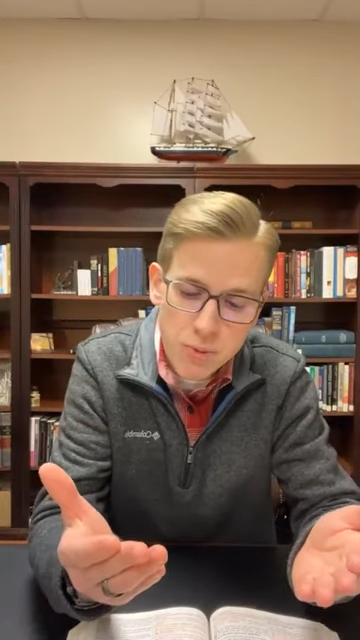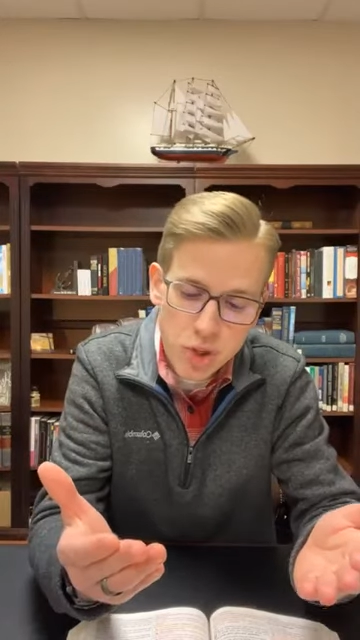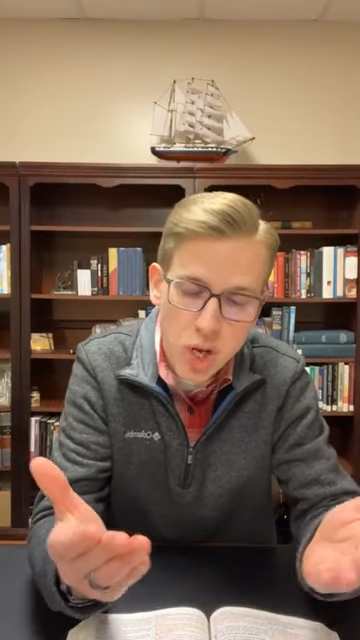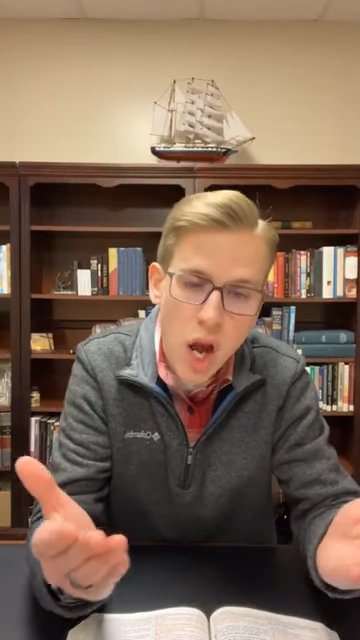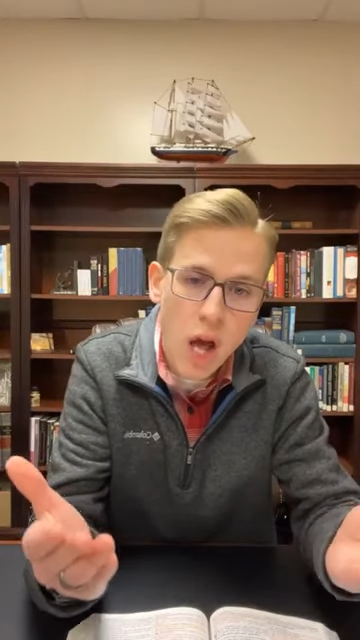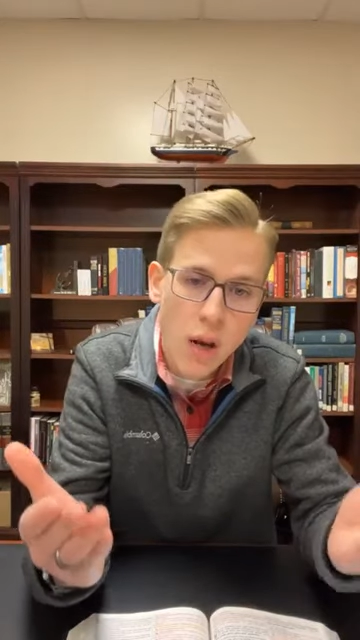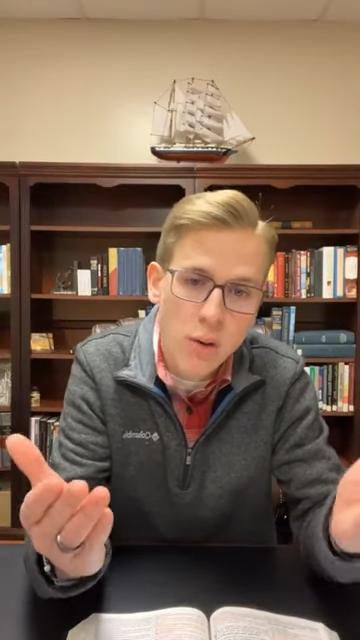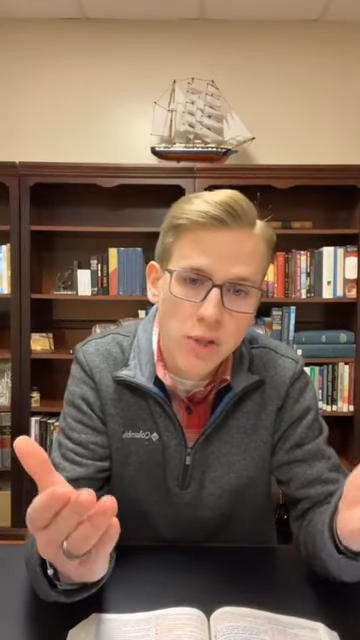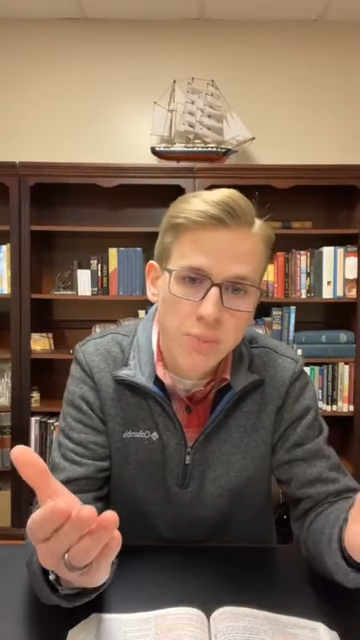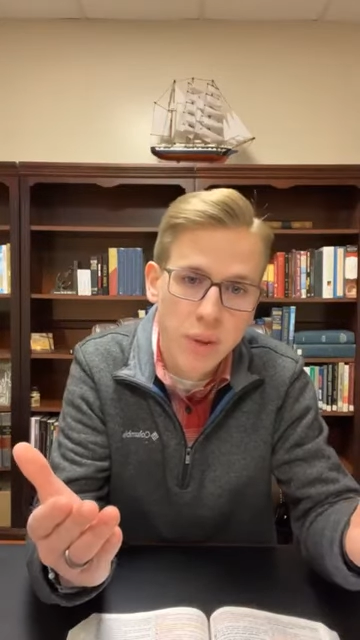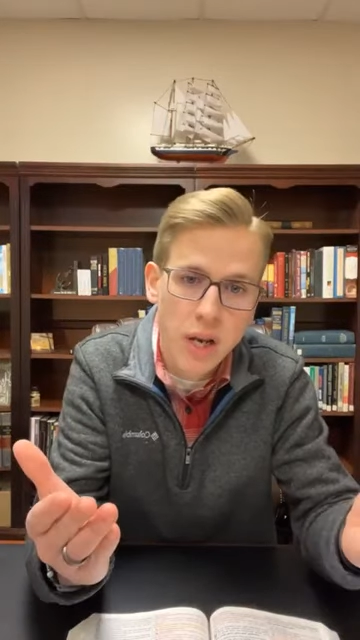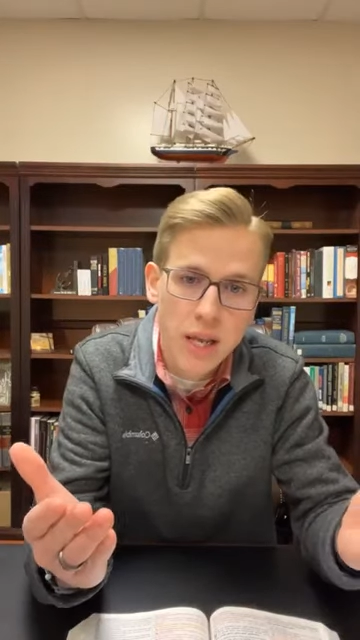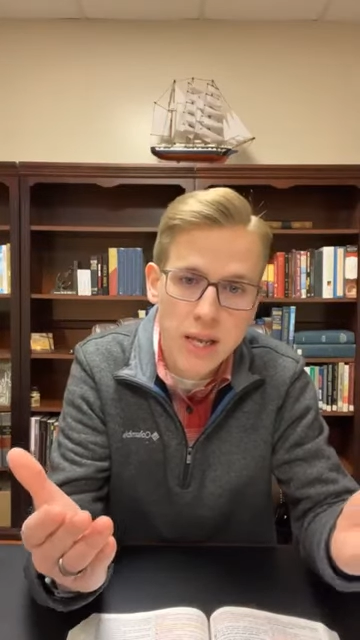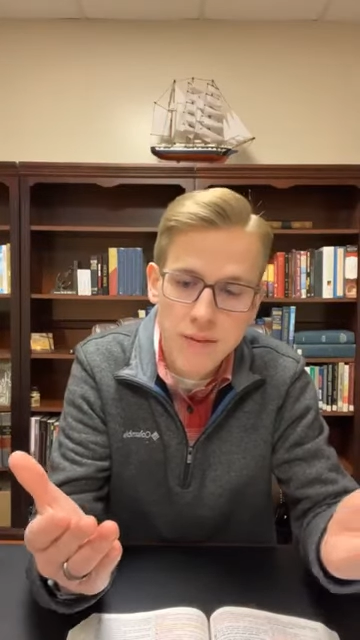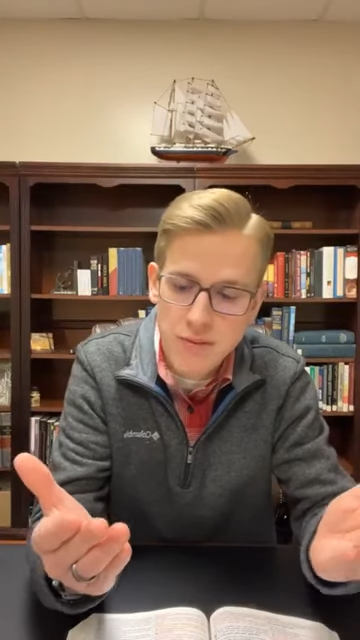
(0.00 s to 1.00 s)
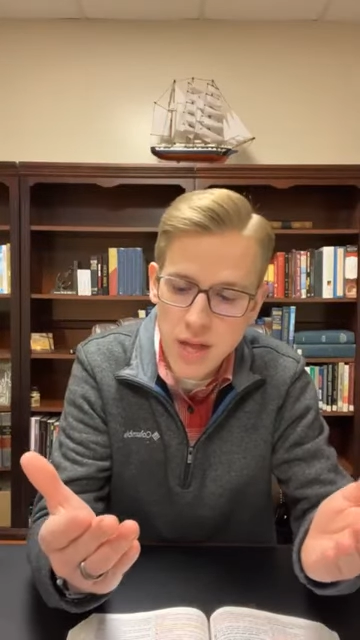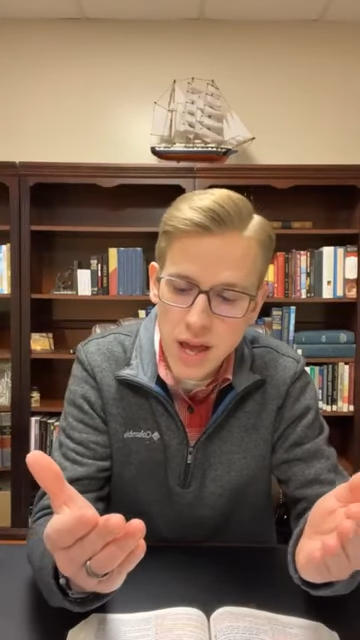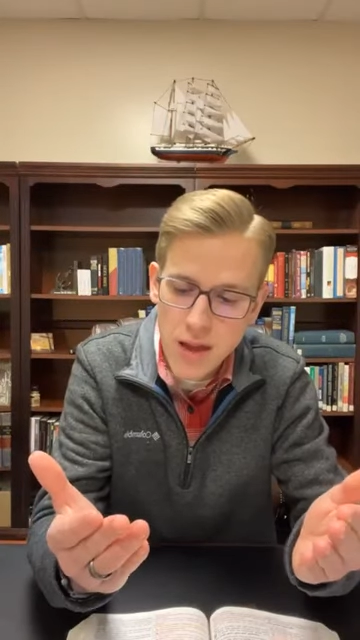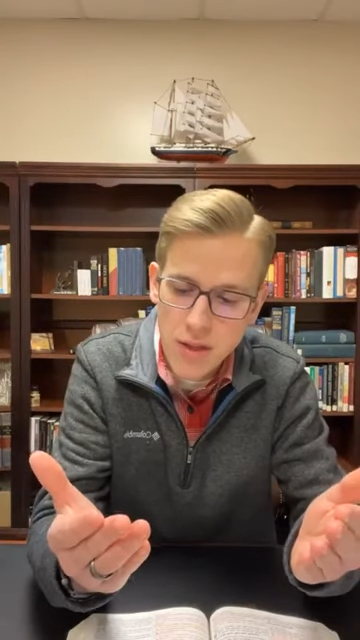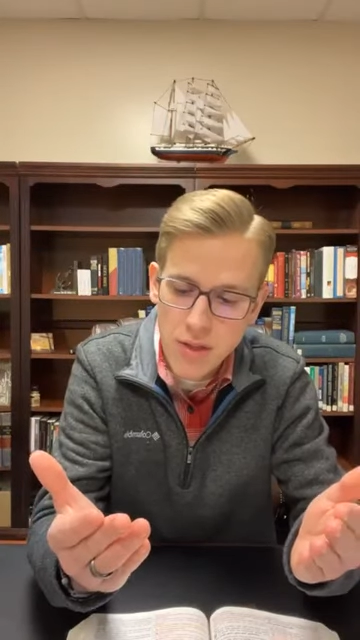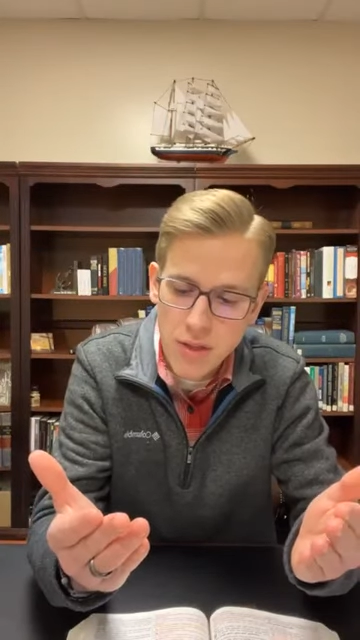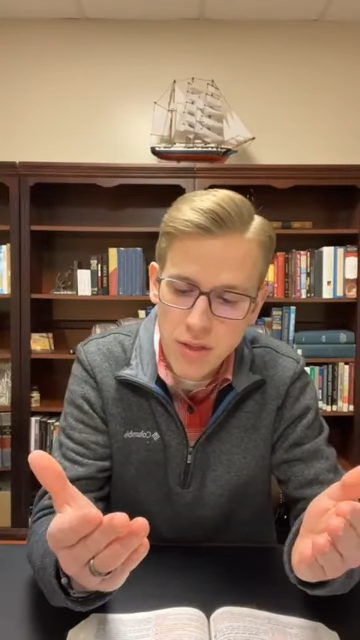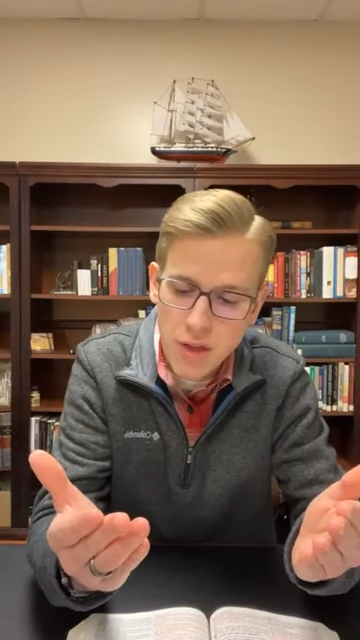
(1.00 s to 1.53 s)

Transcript: scholars believe that